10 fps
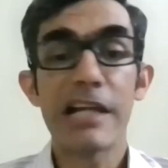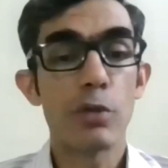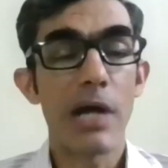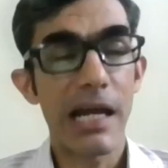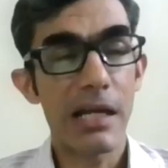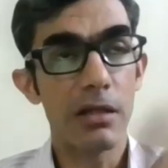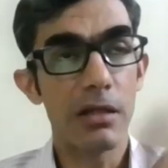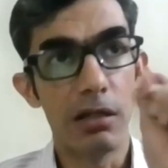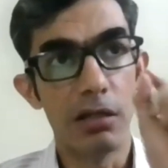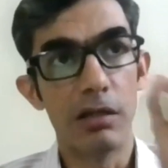like to add
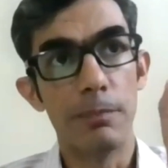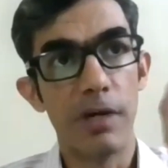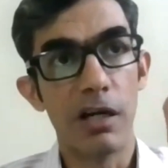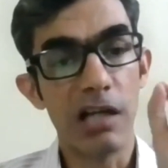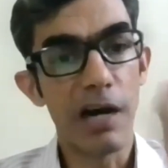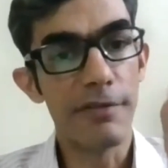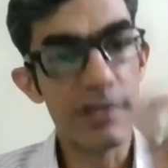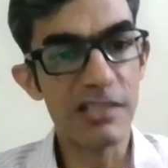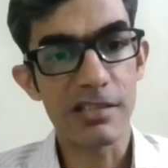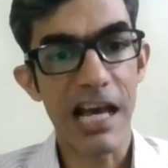a
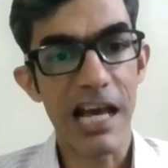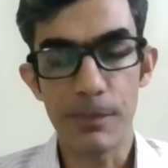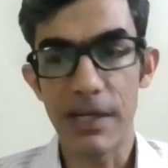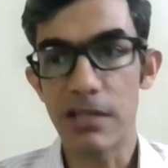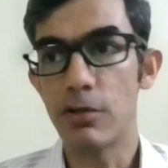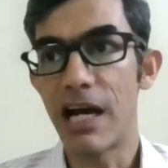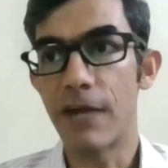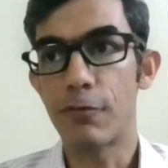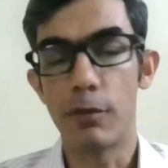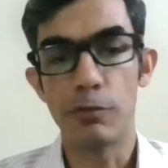governance aspect to
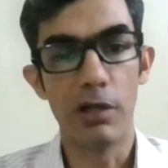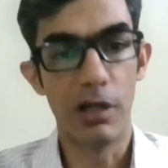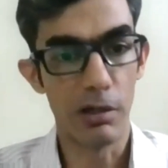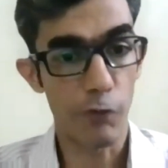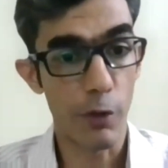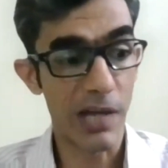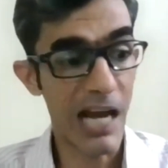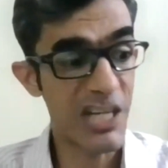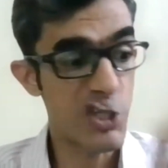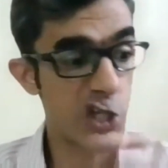that from an
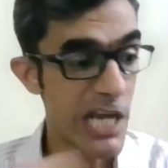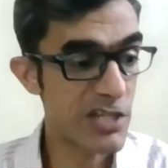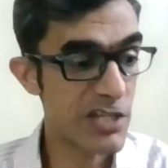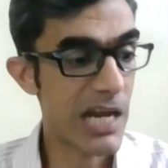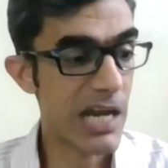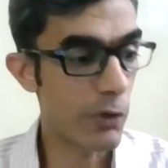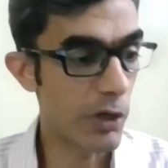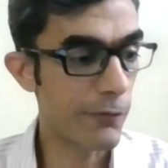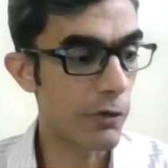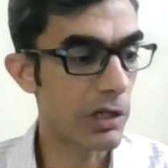IGA
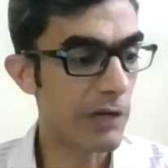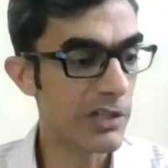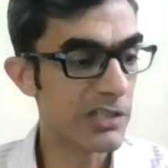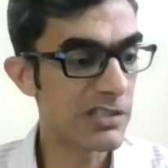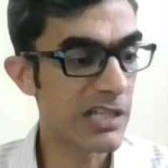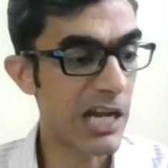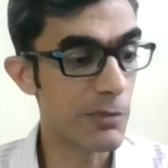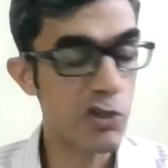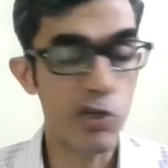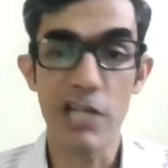standpoint for governance and
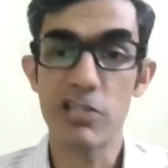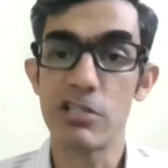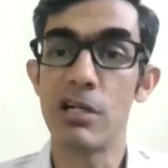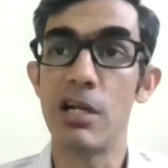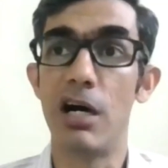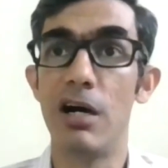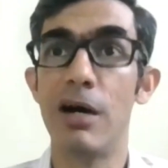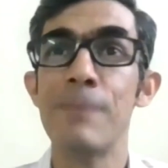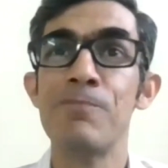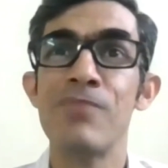administration.
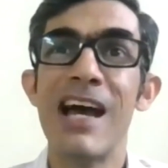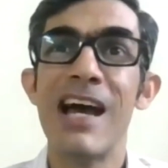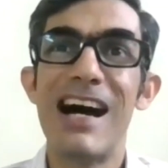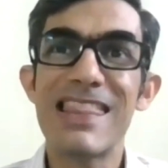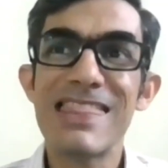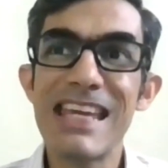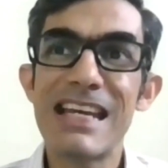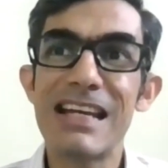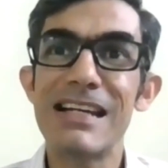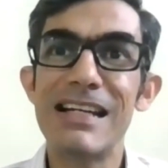I
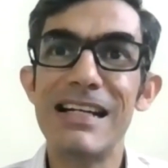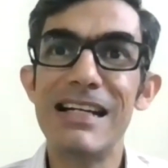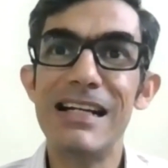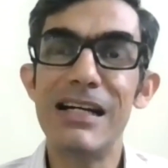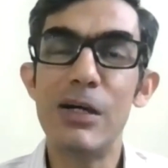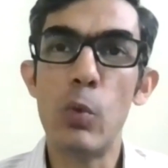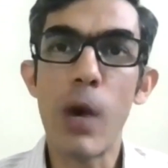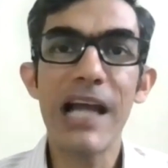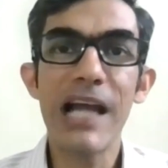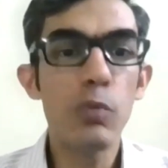think
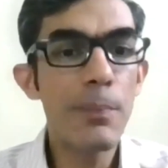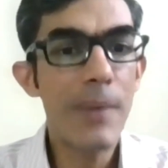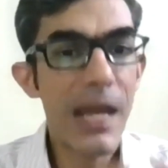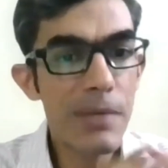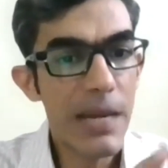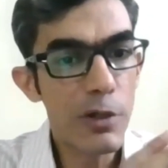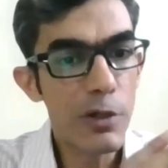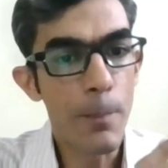while we may be able